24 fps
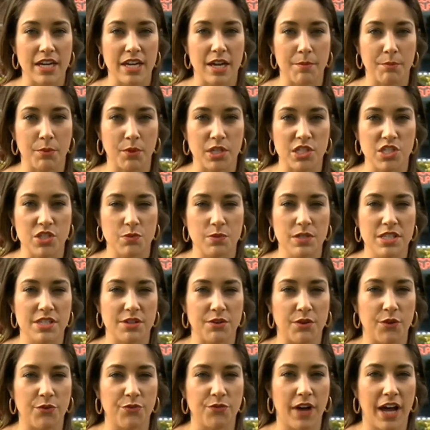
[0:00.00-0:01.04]
That number is
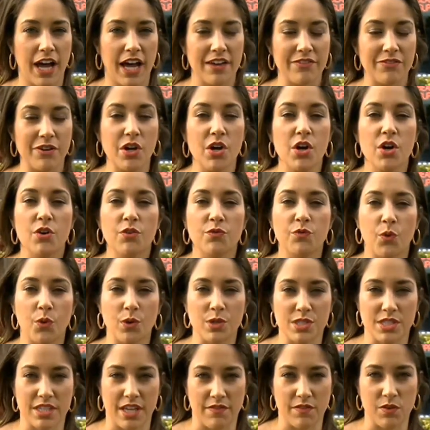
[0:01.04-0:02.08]
305-
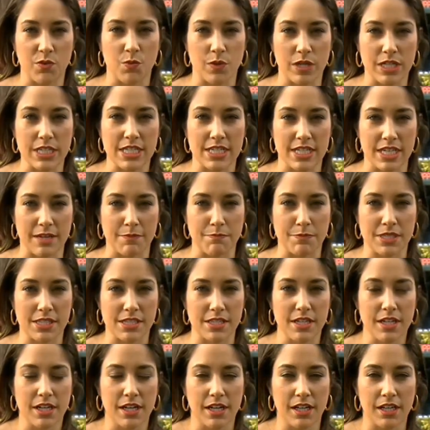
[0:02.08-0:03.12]
471
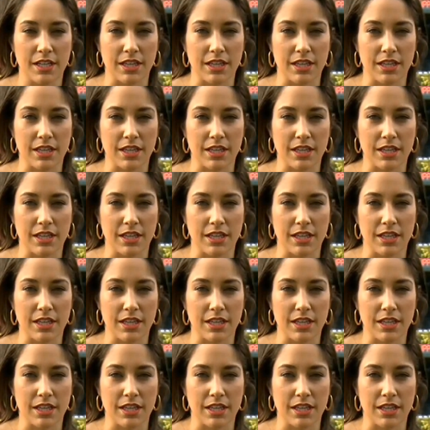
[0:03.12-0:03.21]
TIPS.